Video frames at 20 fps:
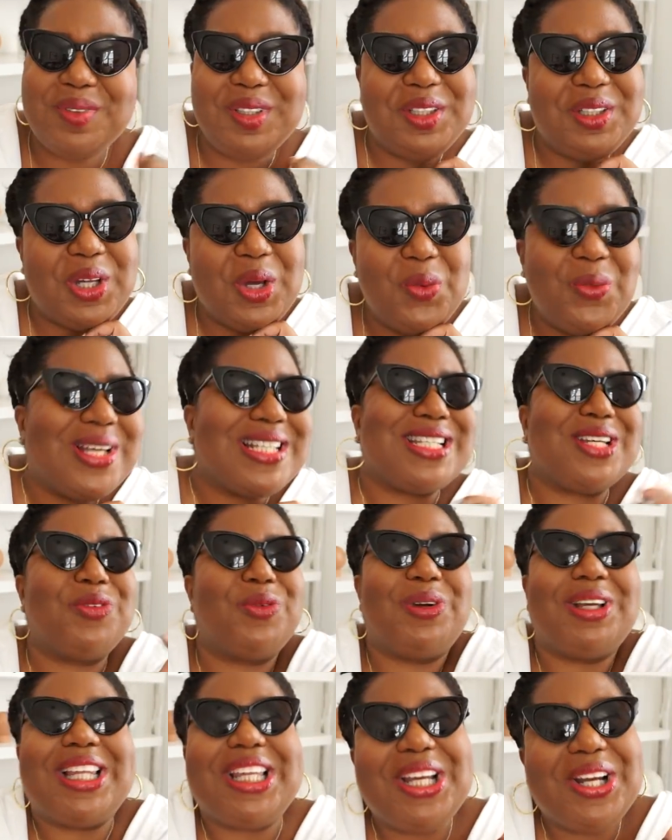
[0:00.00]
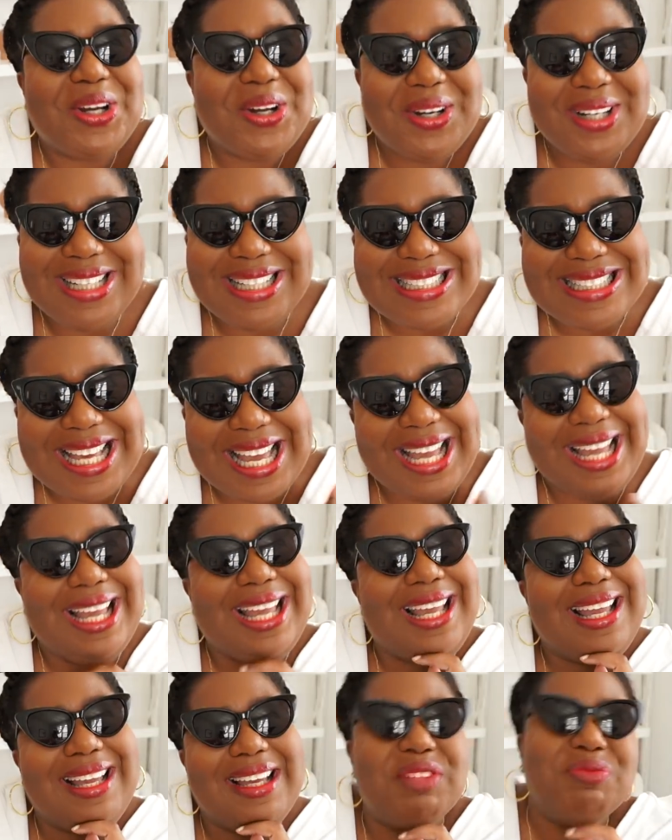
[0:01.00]
You know, was it really a heart
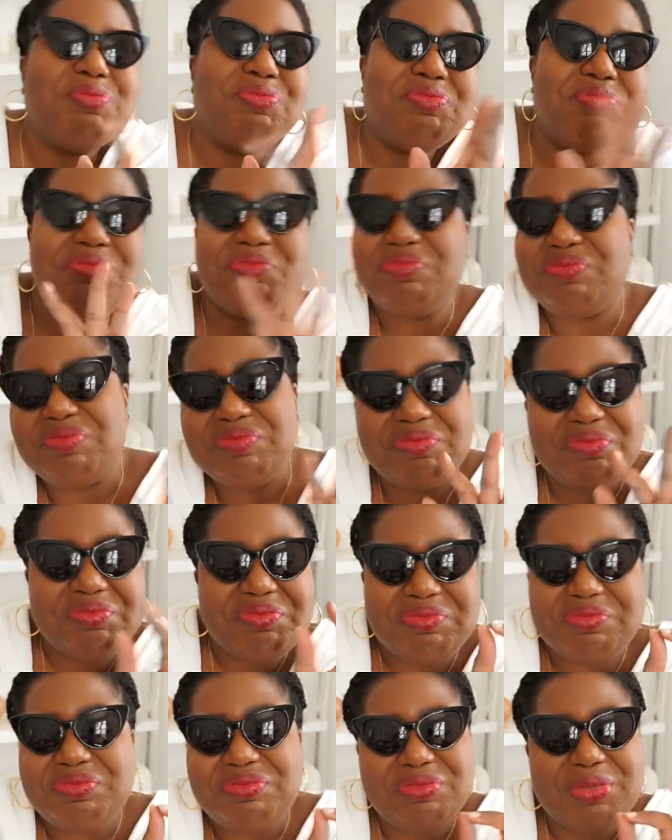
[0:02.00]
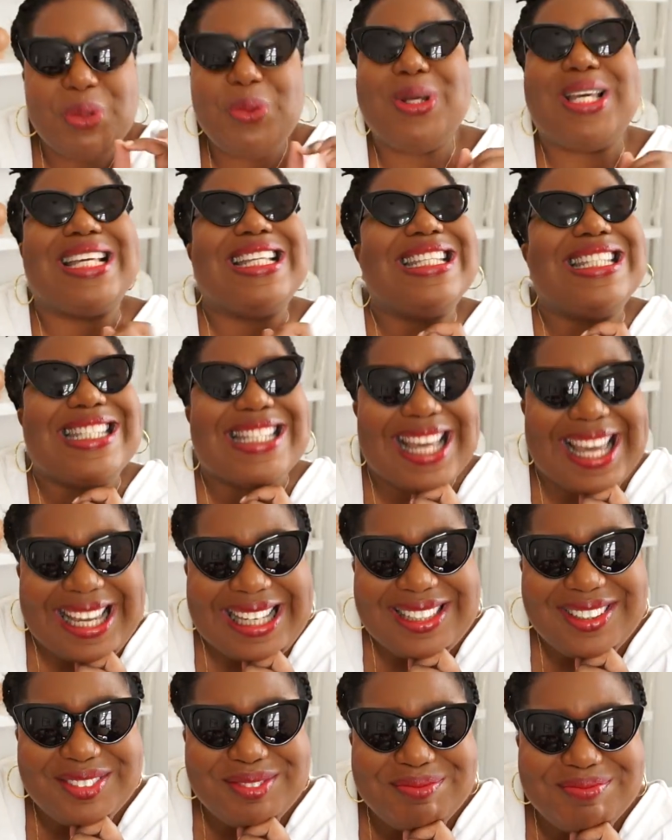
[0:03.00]
attack? Mm, who can
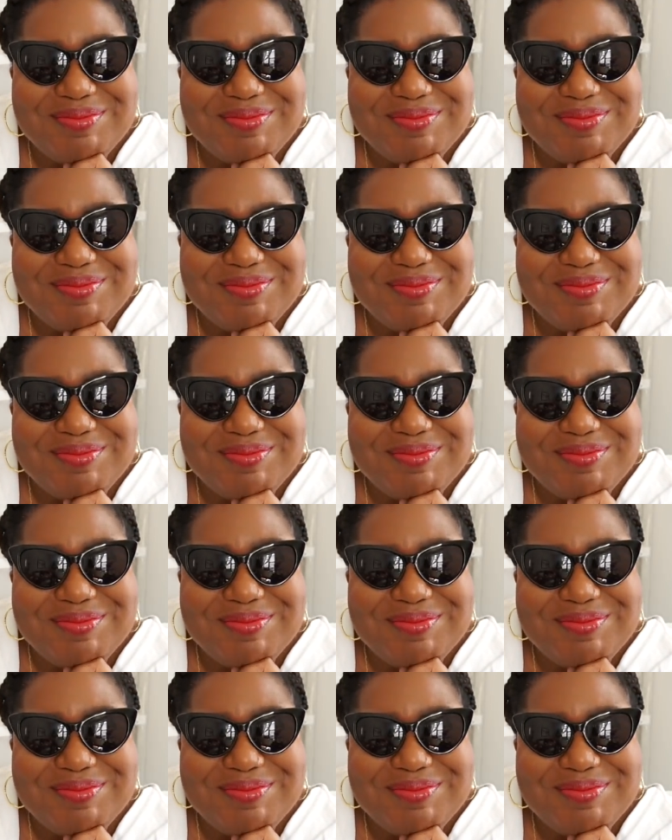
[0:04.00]
say?